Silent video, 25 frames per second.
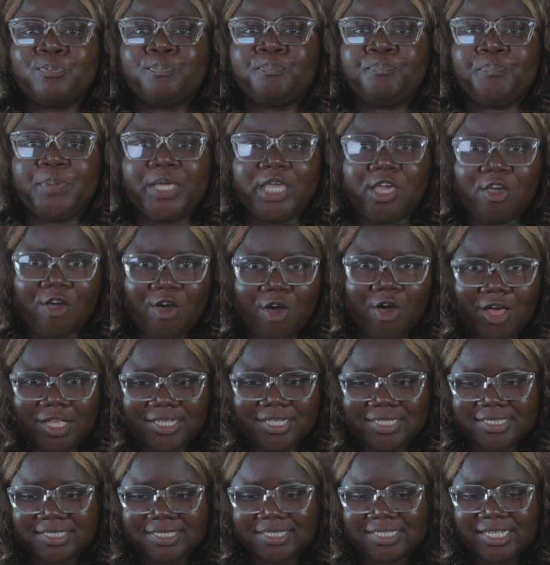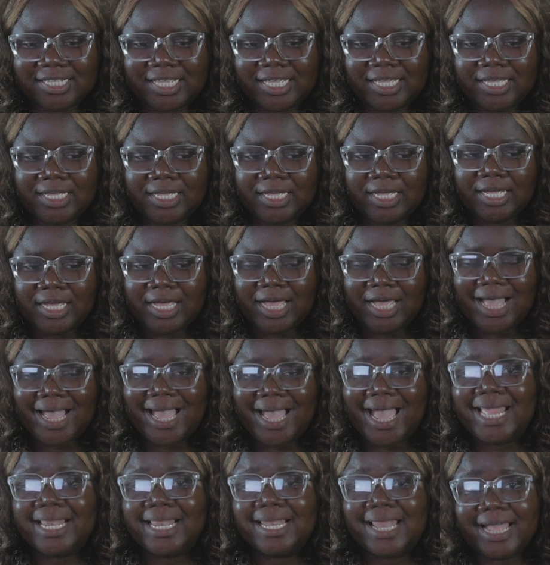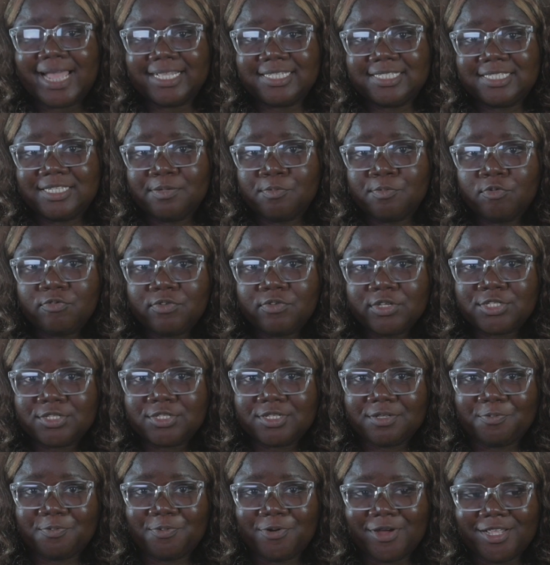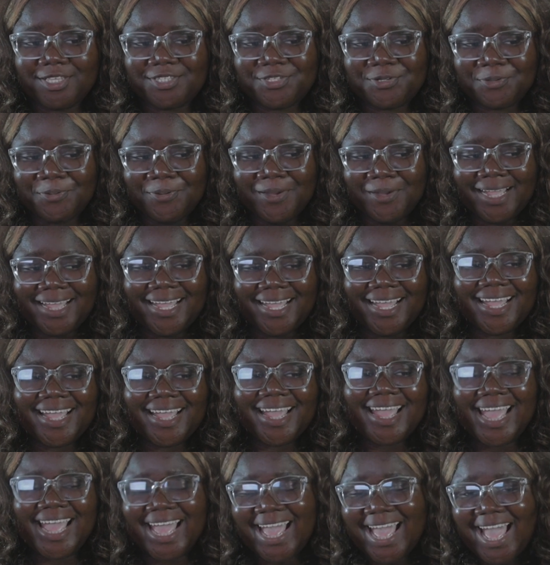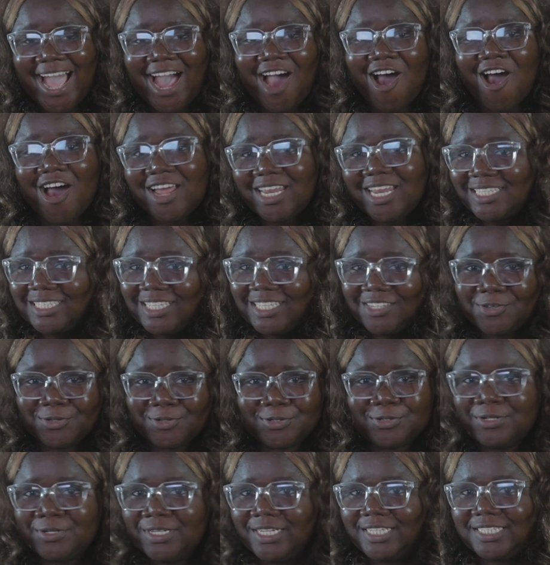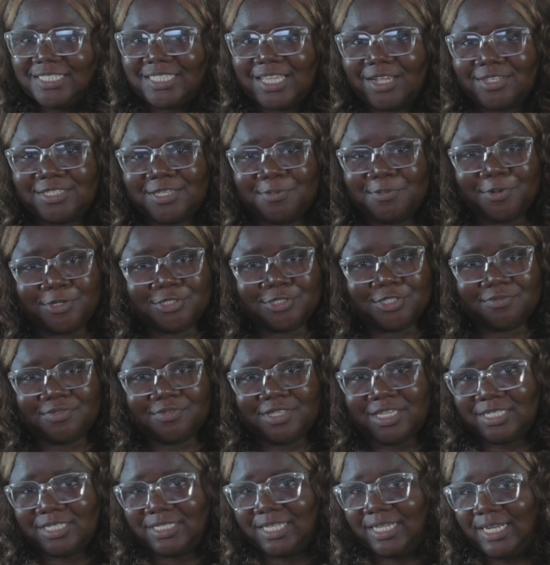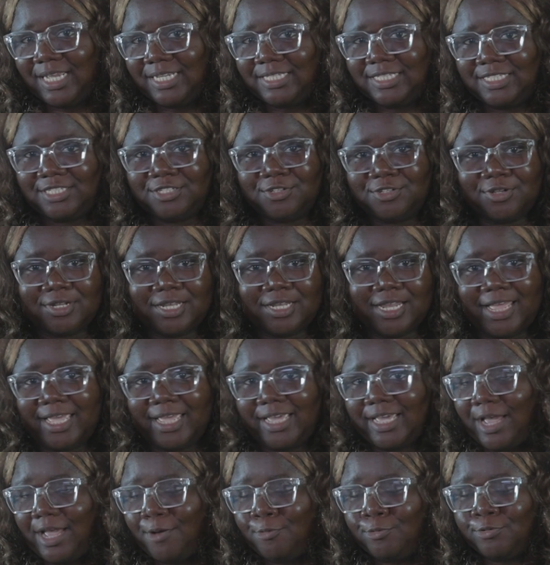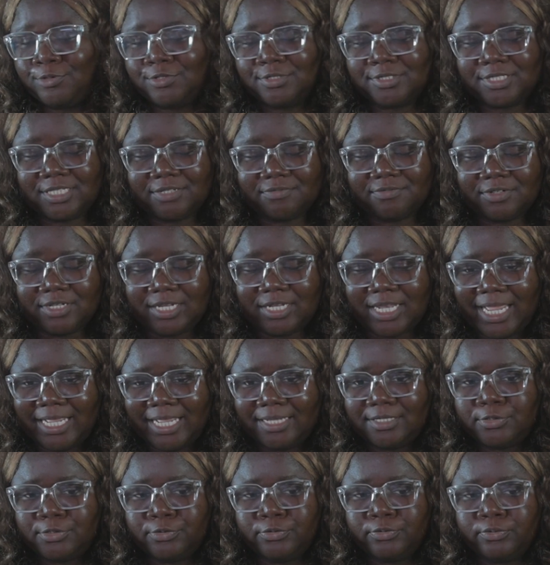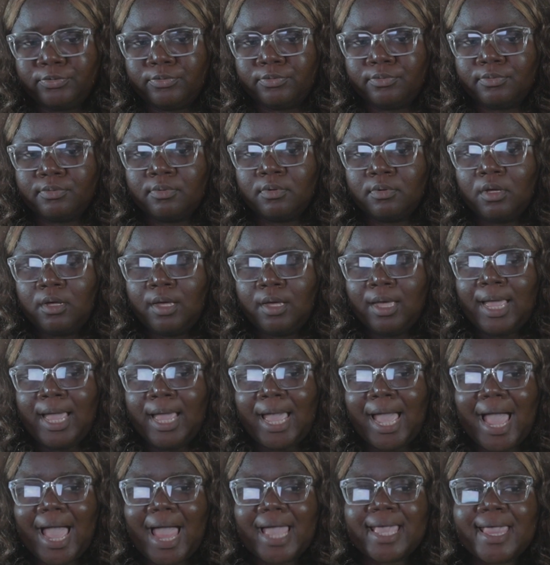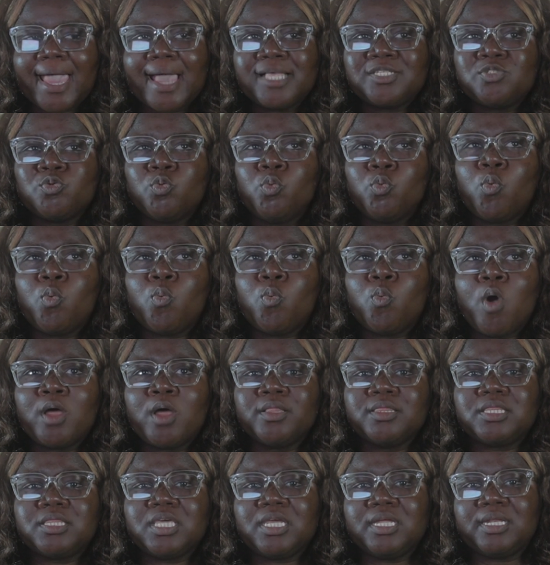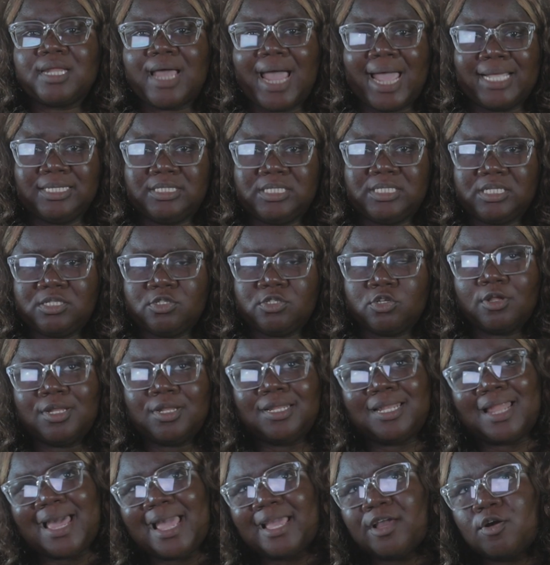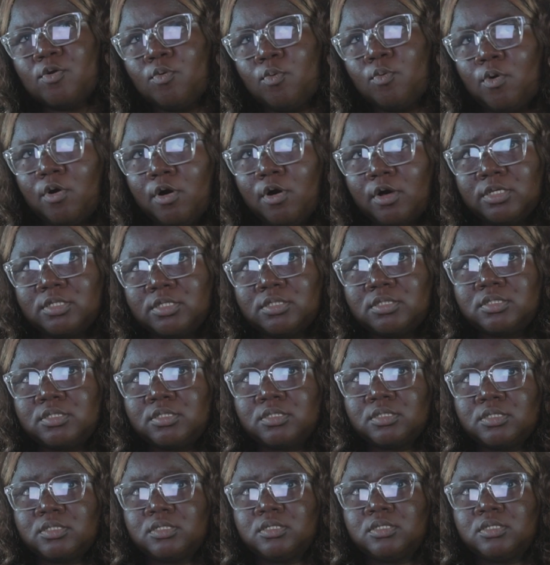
because I liked the movie to the point where honestly couldn't list out a bunch of things that I did not like. I wouldn't even lie to you. I guess one thing I did not like was